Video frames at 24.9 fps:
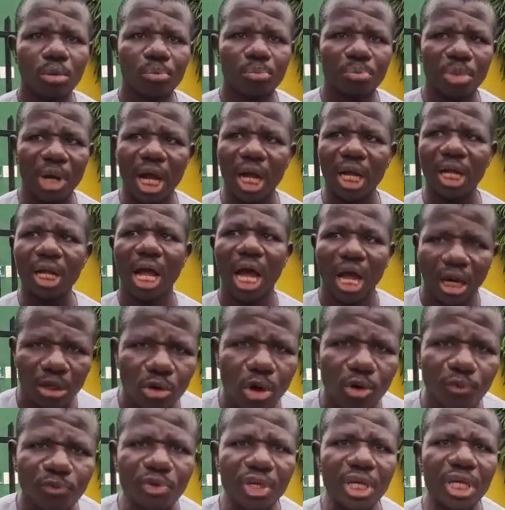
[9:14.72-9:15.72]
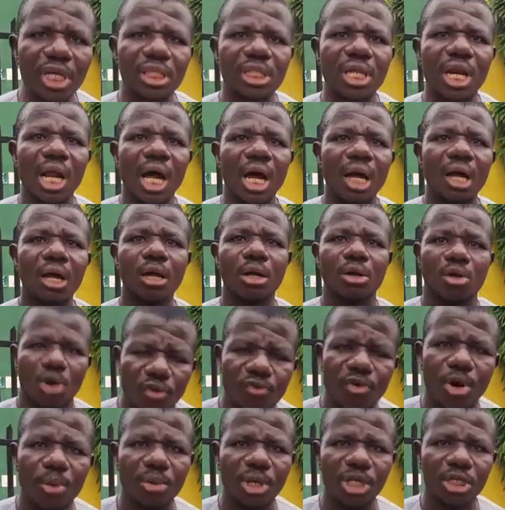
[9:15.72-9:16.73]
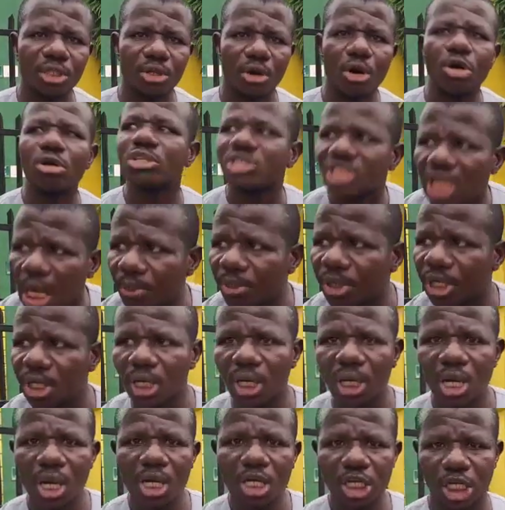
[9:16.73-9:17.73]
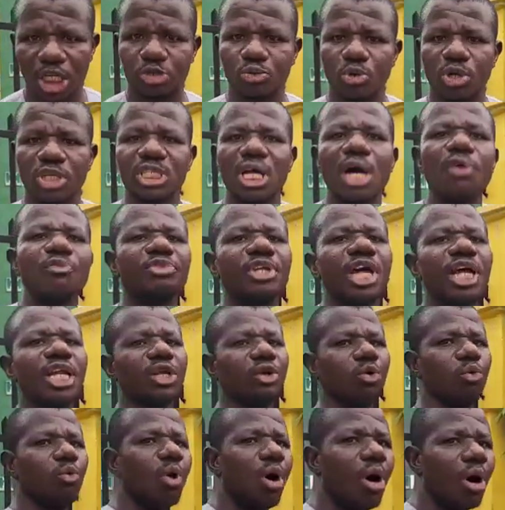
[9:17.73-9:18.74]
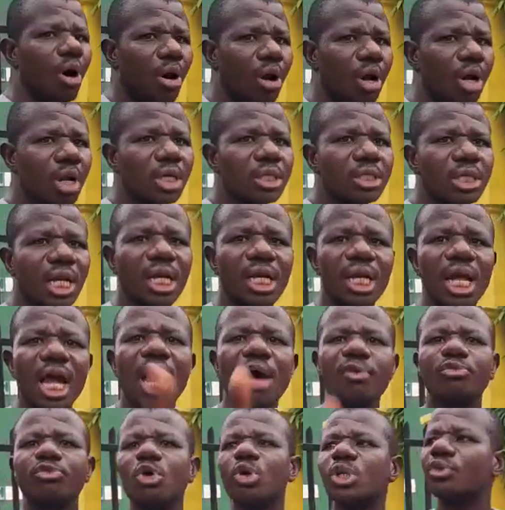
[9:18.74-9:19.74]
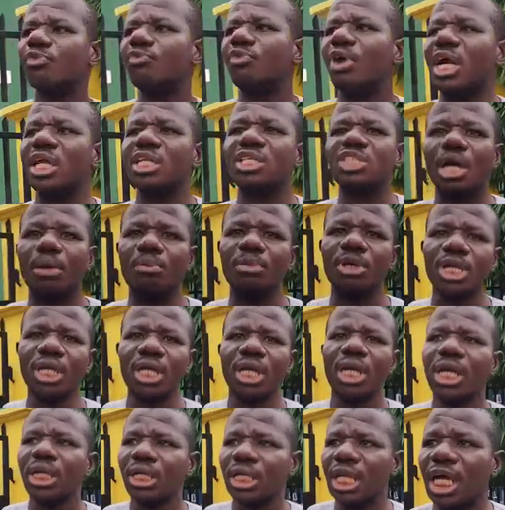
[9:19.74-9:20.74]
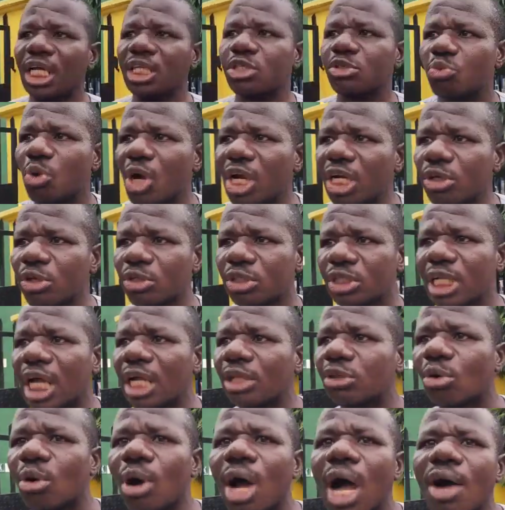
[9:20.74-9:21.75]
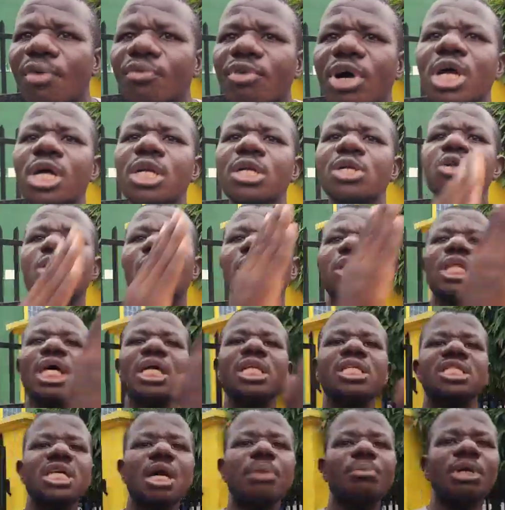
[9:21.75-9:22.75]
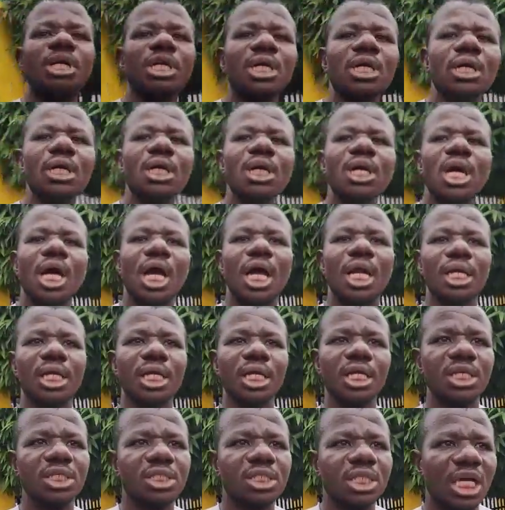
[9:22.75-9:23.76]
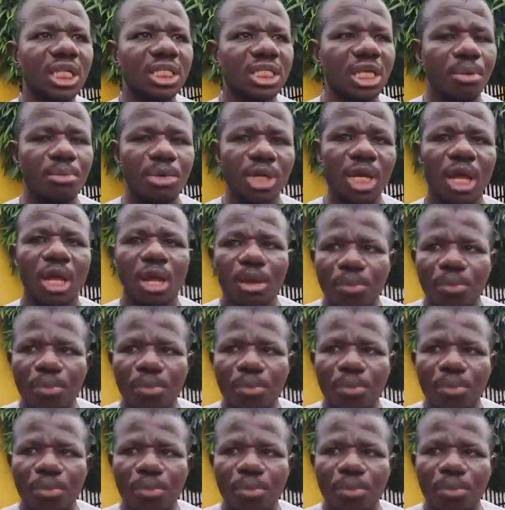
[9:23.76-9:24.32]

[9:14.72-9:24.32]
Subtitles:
by Adolf Hitler government or Germany. It was after the war that they have to divide Germany. That's when you start to have Northern Germany and the Eastern Germany